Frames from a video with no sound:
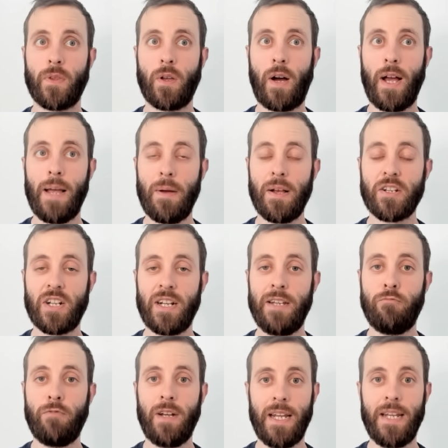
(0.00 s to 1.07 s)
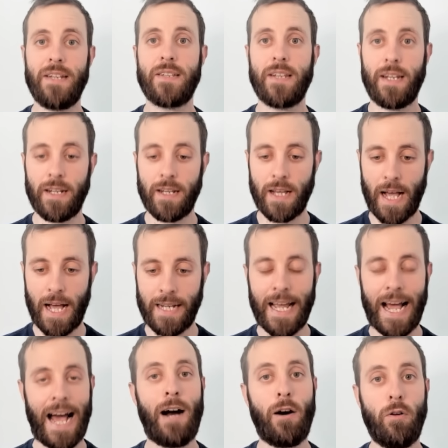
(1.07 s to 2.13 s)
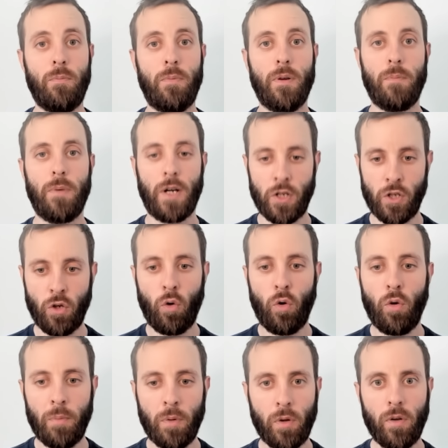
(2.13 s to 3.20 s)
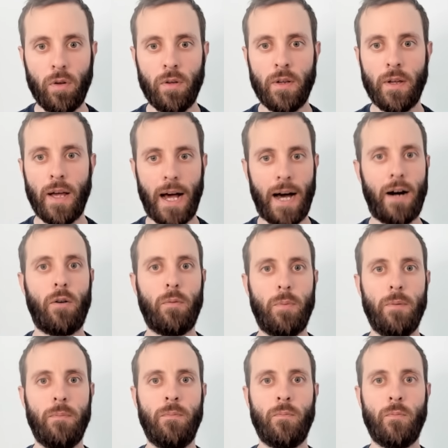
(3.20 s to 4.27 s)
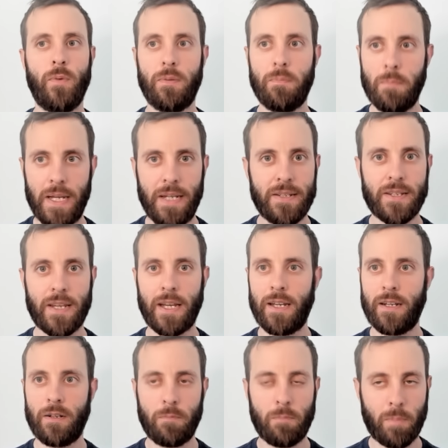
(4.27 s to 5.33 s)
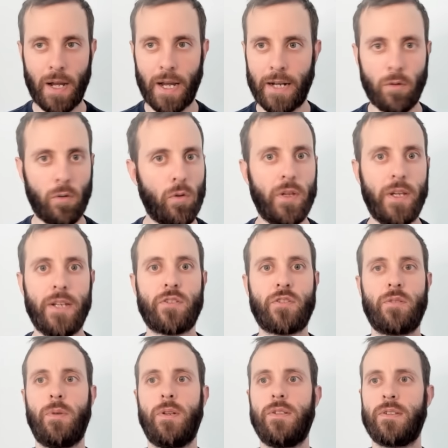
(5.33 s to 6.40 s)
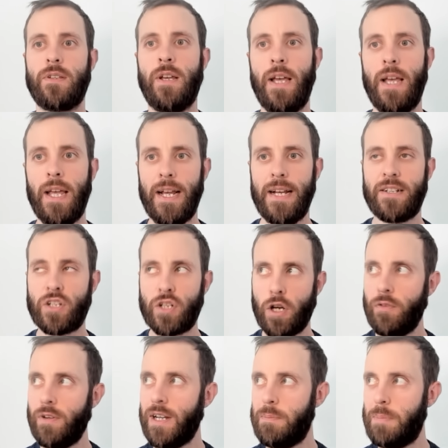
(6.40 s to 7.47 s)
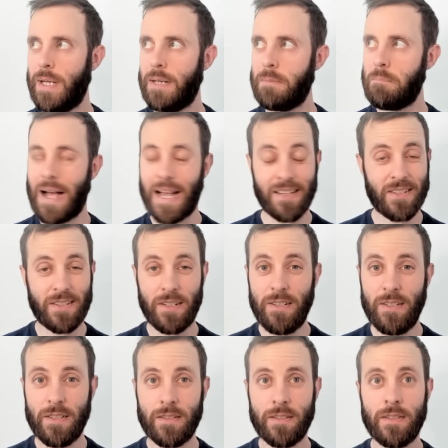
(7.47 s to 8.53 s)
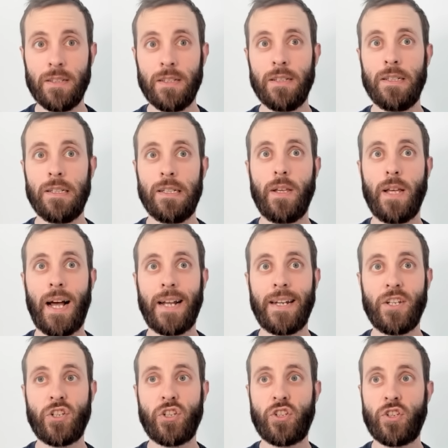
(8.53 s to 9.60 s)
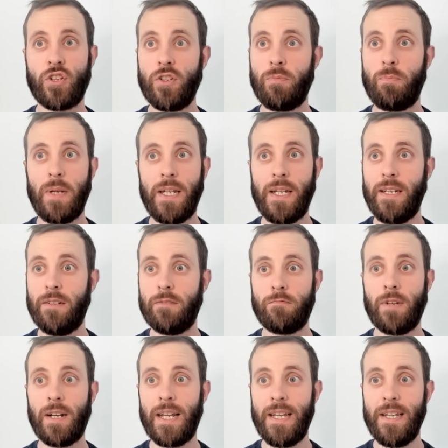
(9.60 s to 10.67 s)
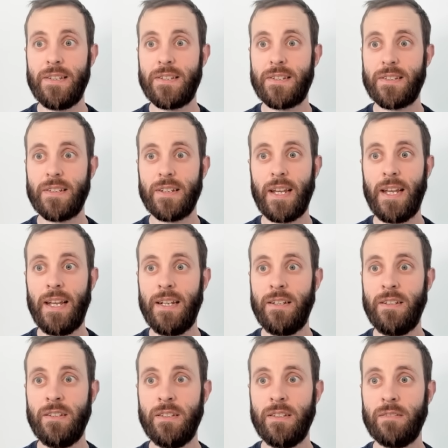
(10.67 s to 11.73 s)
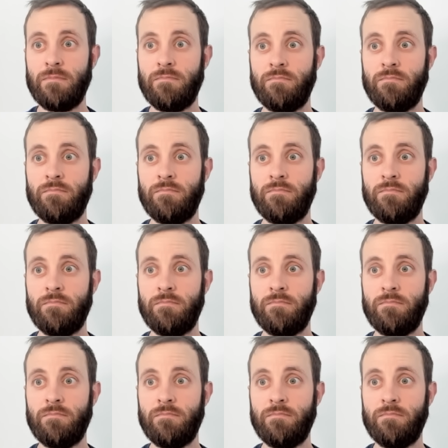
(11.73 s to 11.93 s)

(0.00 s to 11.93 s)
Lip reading: I am actually releasing an album, a normal album, with me singing and playing all the instruments. It's currently being mastered, and it should be released in,